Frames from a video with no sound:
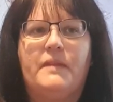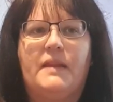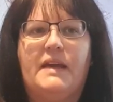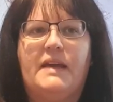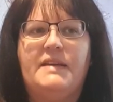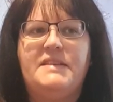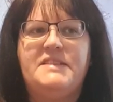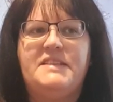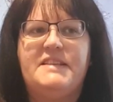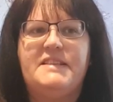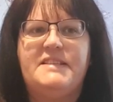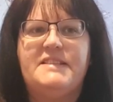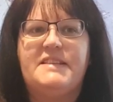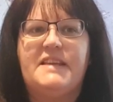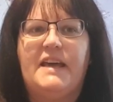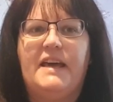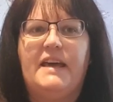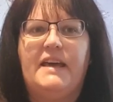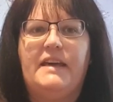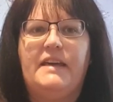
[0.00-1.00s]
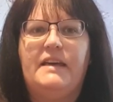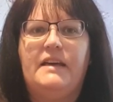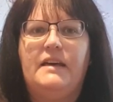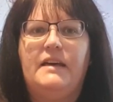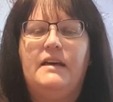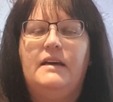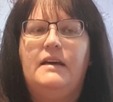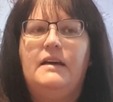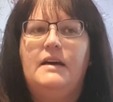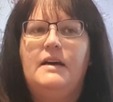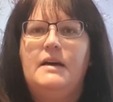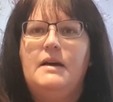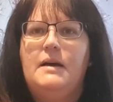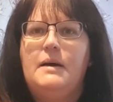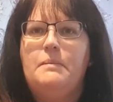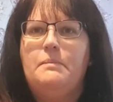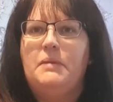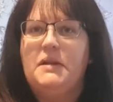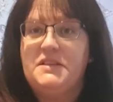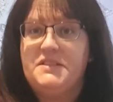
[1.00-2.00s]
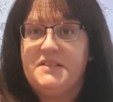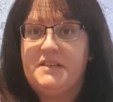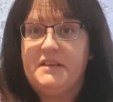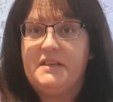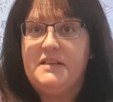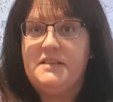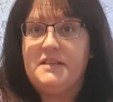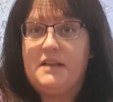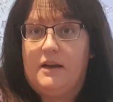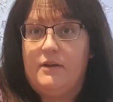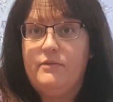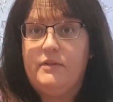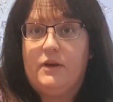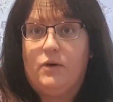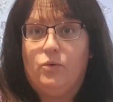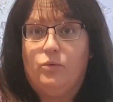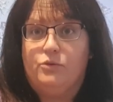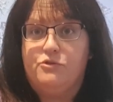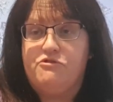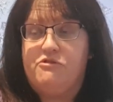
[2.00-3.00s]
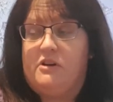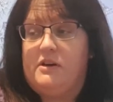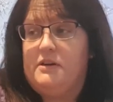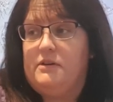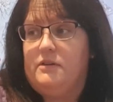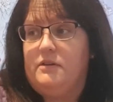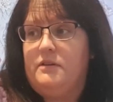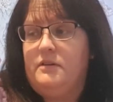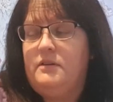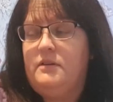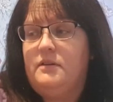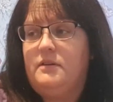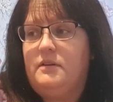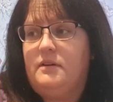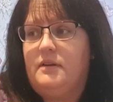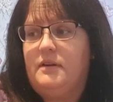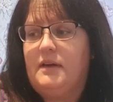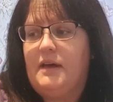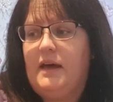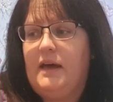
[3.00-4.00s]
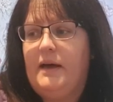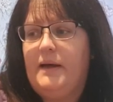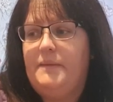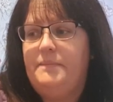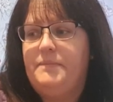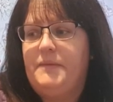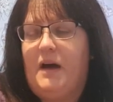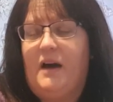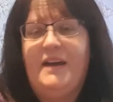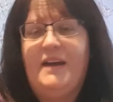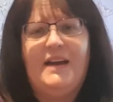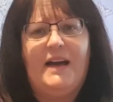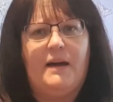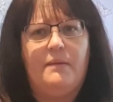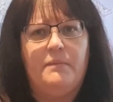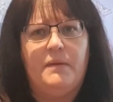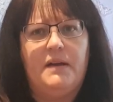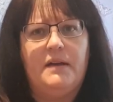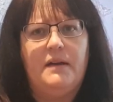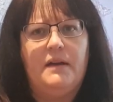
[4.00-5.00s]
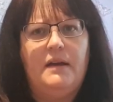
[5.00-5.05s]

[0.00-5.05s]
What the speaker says: It is a plus size clothing haul try on. I am